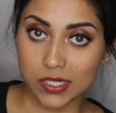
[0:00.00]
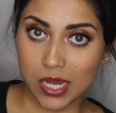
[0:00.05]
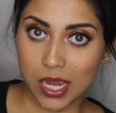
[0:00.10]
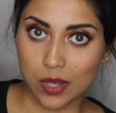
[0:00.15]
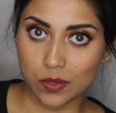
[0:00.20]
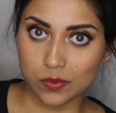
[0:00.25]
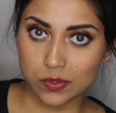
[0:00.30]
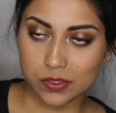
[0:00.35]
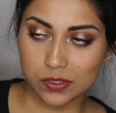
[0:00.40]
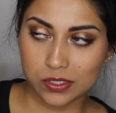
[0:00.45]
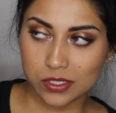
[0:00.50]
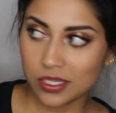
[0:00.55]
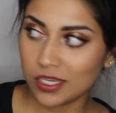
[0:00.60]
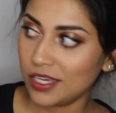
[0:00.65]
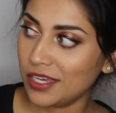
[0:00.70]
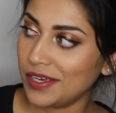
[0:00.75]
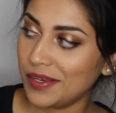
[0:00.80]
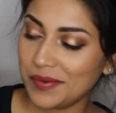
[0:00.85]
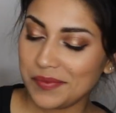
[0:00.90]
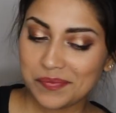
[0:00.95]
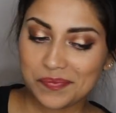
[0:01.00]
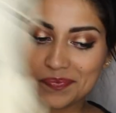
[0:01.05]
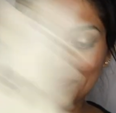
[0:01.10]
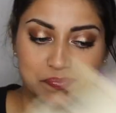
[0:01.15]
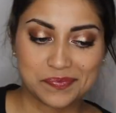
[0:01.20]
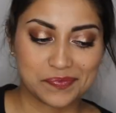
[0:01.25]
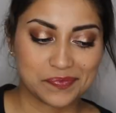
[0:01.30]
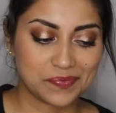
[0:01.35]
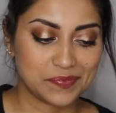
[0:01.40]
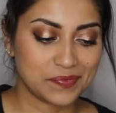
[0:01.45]
house
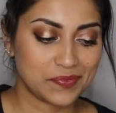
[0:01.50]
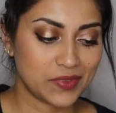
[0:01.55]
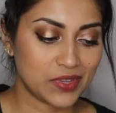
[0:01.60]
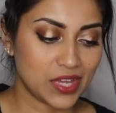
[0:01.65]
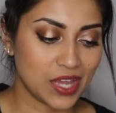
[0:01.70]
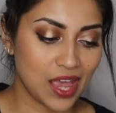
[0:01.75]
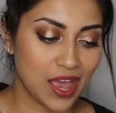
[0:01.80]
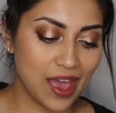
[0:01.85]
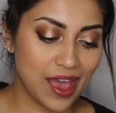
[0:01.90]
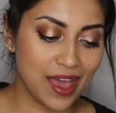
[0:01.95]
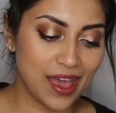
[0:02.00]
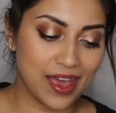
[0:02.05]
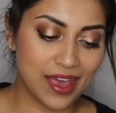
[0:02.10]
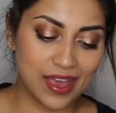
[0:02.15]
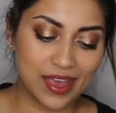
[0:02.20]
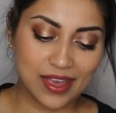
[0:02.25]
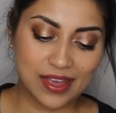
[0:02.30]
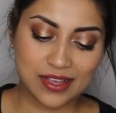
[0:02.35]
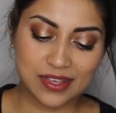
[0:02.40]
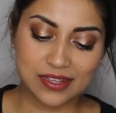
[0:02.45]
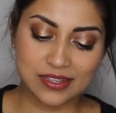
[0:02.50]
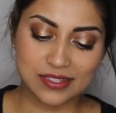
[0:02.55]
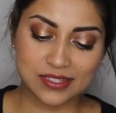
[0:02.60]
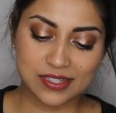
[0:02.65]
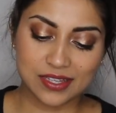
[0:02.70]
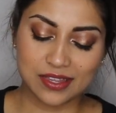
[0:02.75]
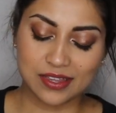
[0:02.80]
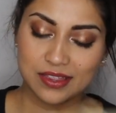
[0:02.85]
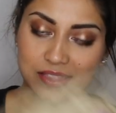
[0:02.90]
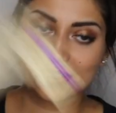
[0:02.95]

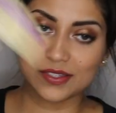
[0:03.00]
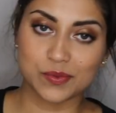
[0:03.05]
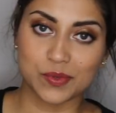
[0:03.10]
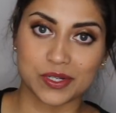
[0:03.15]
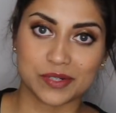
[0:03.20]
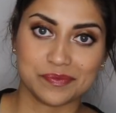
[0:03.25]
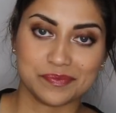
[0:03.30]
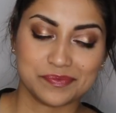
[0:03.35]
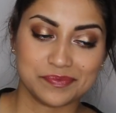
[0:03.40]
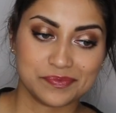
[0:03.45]
and this one